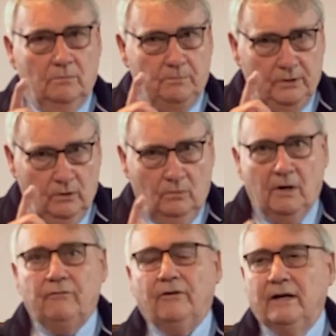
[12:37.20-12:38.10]
But oh,
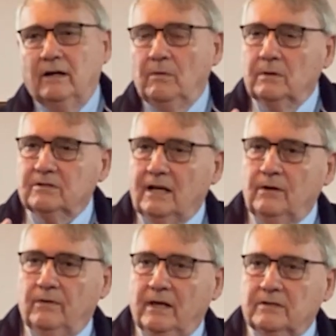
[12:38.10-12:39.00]
my friend, I will tell
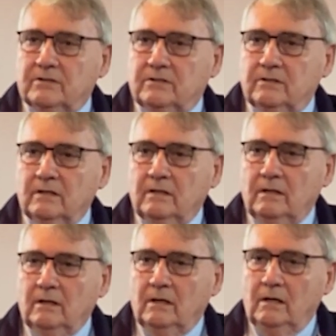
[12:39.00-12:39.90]
you this.
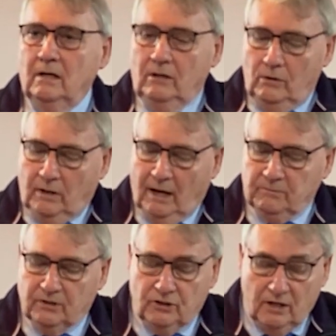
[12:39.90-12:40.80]
You come
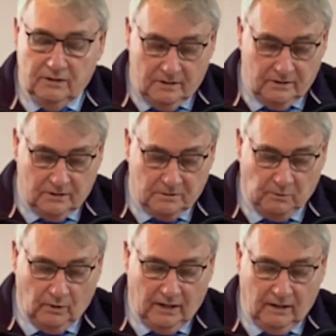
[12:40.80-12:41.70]
to Jesus this
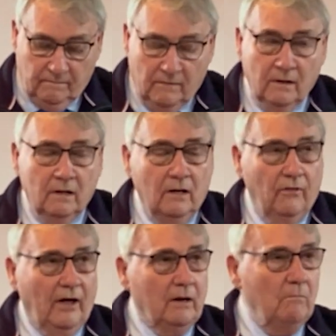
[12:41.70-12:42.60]
morning,
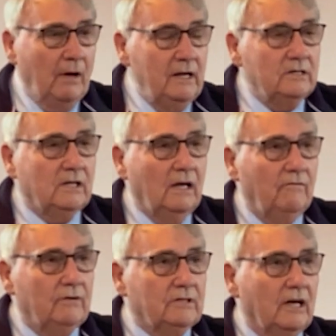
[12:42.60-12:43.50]
that amazing
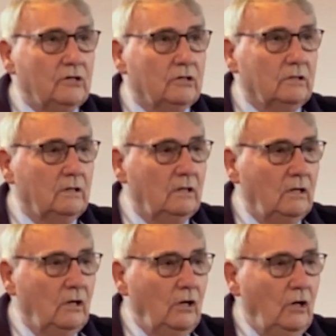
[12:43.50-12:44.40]
invitation.
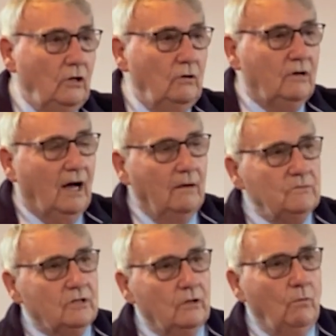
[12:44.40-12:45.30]
You come
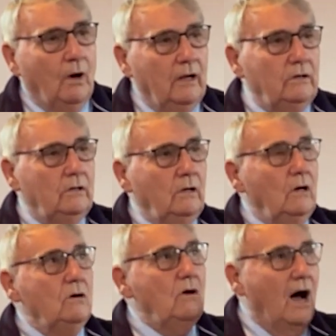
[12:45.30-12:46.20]
to the one
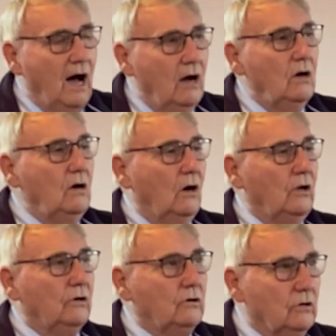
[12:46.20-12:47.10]
who hung
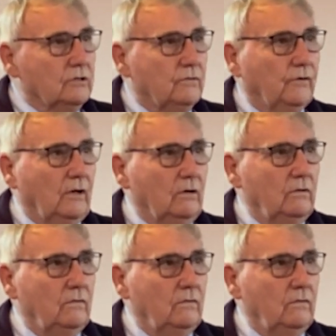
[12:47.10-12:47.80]
on a cross for you